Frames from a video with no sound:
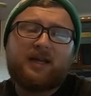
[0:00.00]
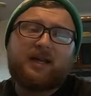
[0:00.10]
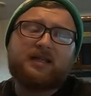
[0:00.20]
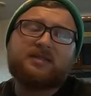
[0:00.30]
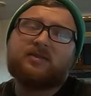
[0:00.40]

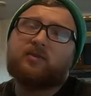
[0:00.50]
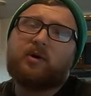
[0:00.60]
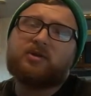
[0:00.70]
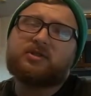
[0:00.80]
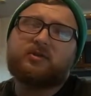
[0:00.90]
It's their
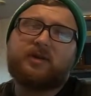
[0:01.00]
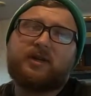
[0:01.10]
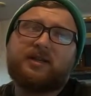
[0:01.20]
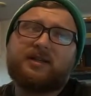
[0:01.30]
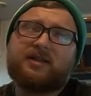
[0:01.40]
moss
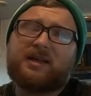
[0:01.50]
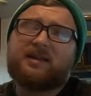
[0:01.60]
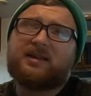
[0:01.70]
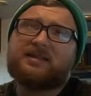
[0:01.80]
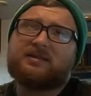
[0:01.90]
green, I
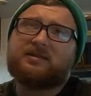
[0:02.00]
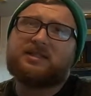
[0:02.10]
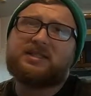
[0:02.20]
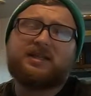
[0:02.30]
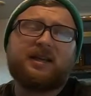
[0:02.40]
think it's their
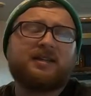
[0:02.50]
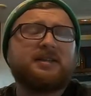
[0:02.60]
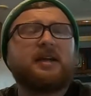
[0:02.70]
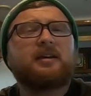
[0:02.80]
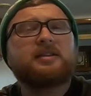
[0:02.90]

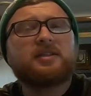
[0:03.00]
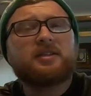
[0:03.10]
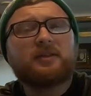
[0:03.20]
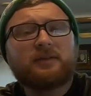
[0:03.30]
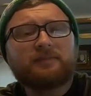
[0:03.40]
CXX